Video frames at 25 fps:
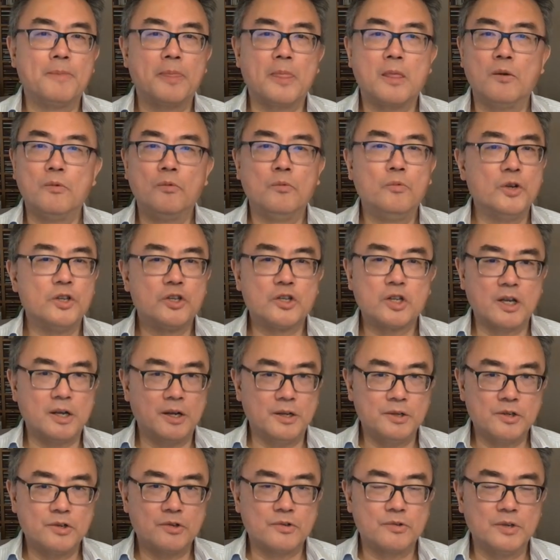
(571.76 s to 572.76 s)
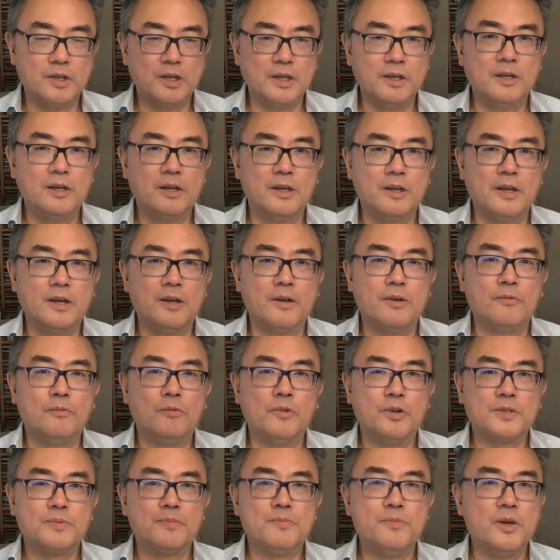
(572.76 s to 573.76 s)
which country
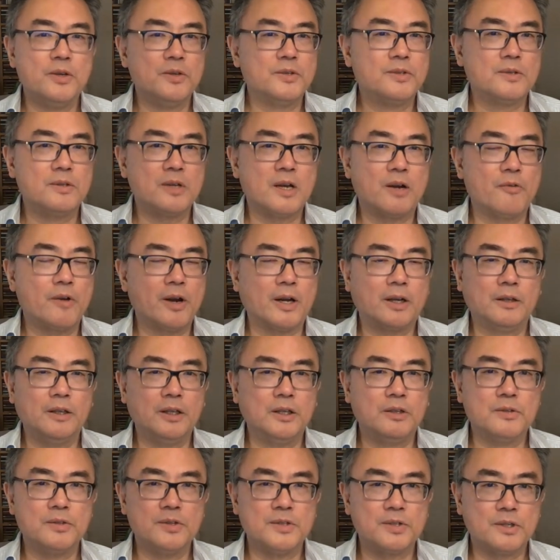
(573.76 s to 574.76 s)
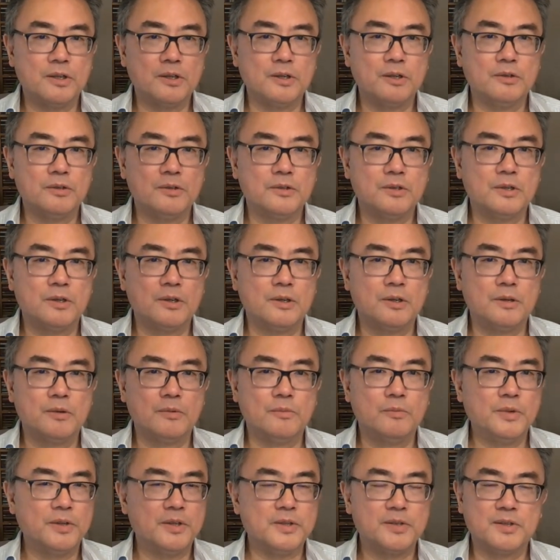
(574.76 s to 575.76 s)
was most directly concerned
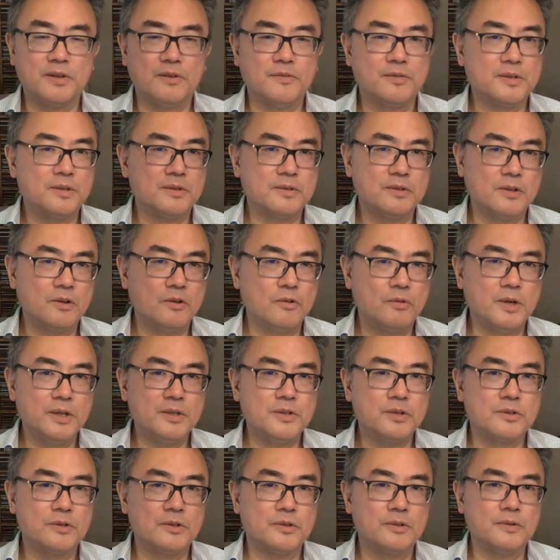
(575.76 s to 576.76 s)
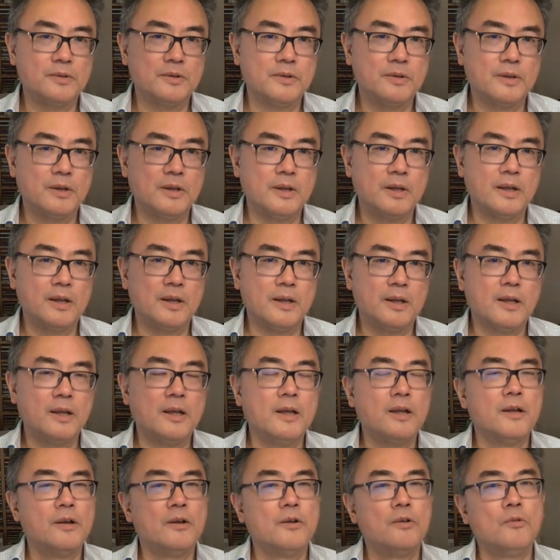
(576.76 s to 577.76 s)
with the services in question?
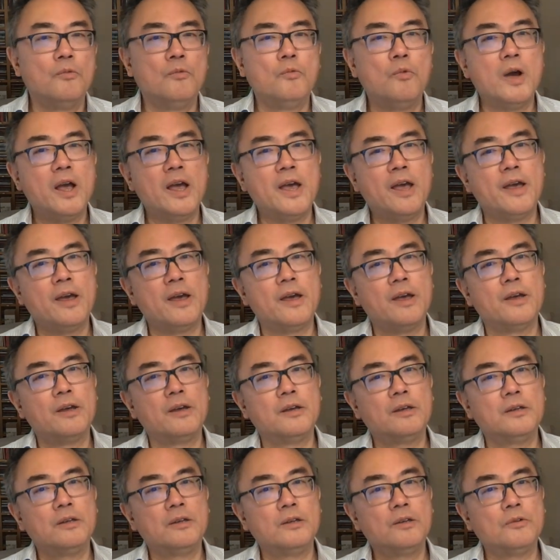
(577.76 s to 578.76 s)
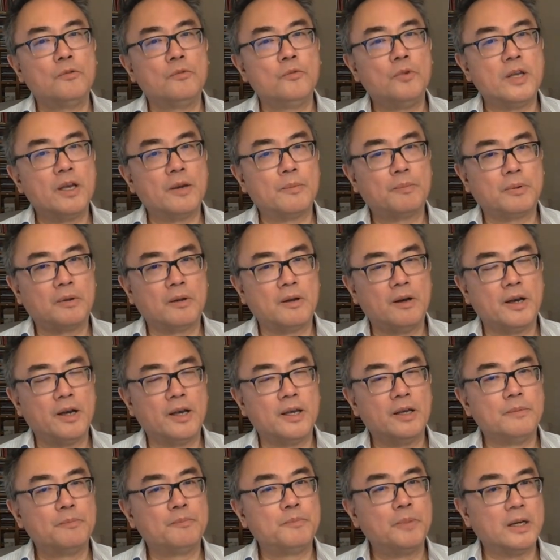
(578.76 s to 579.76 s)
Where we
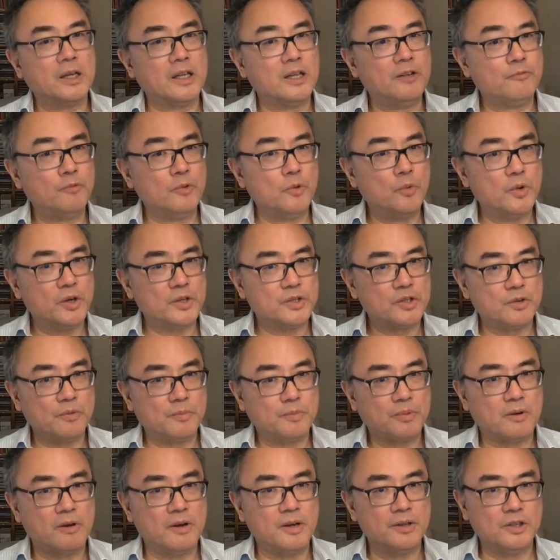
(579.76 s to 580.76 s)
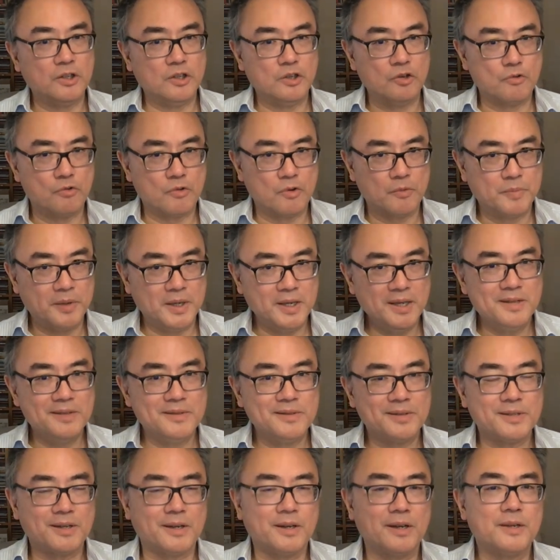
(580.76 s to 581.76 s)
apply, but if we were to apply the European
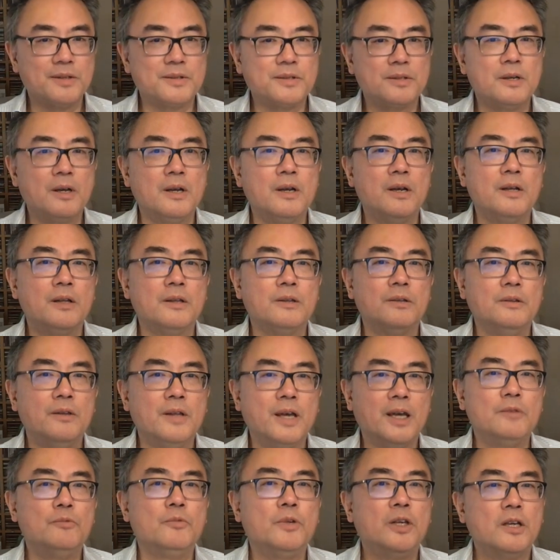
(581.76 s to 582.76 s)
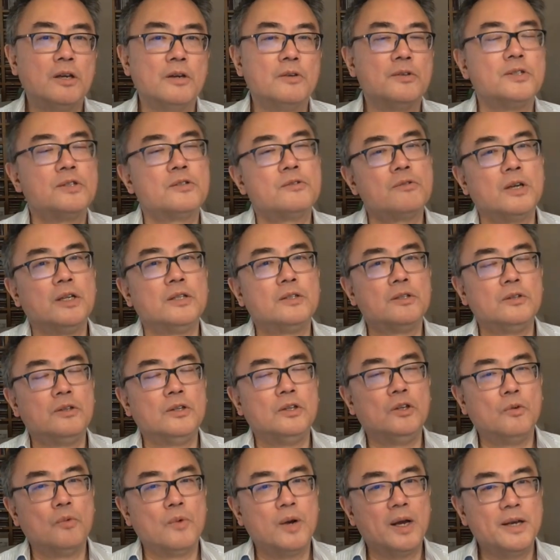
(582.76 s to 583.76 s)
test, then we go straight to the
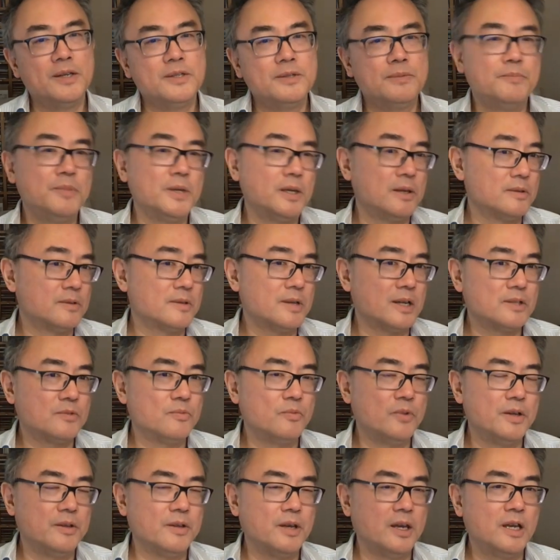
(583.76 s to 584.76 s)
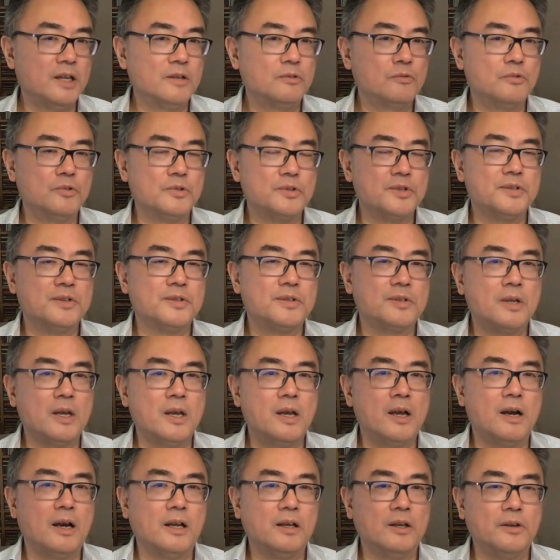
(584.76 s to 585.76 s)
US, because that's where the headquarters
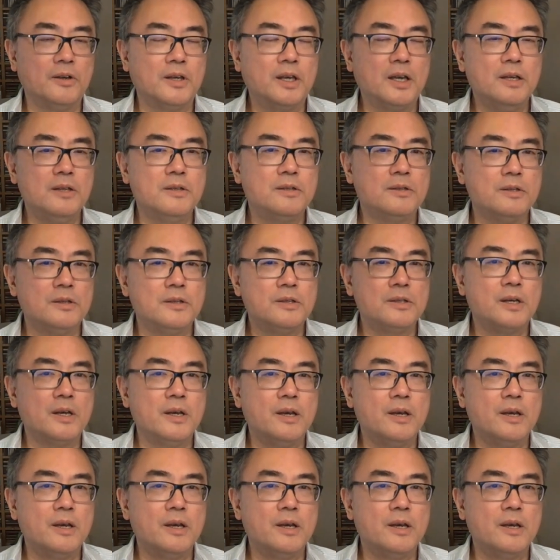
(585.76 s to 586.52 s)
are located.